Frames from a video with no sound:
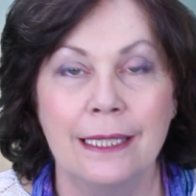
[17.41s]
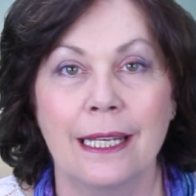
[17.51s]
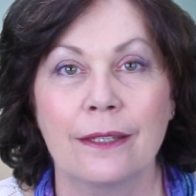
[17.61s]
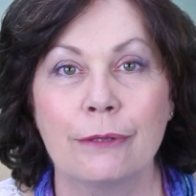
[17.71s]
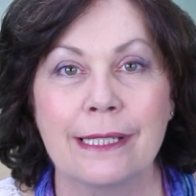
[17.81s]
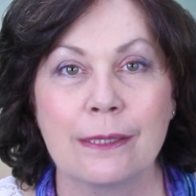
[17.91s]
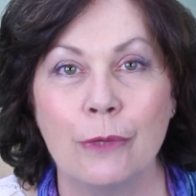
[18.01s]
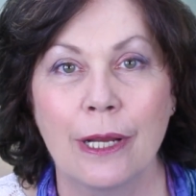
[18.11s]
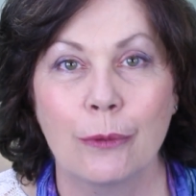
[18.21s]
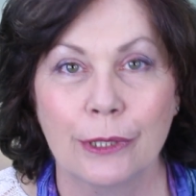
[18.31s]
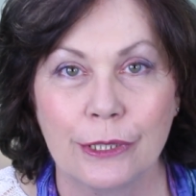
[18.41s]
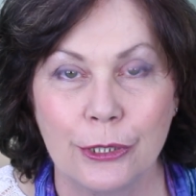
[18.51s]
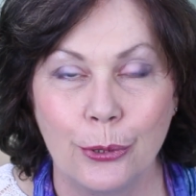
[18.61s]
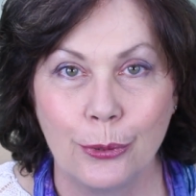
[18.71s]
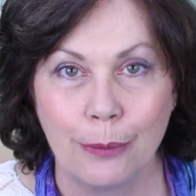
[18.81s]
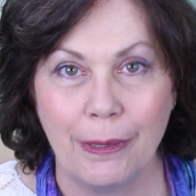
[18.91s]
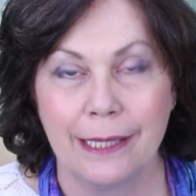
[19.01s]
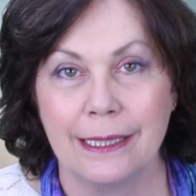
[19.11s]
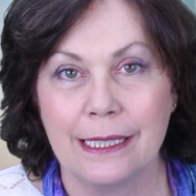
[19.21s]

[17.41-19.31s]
Now the reason why I wanted to talk about it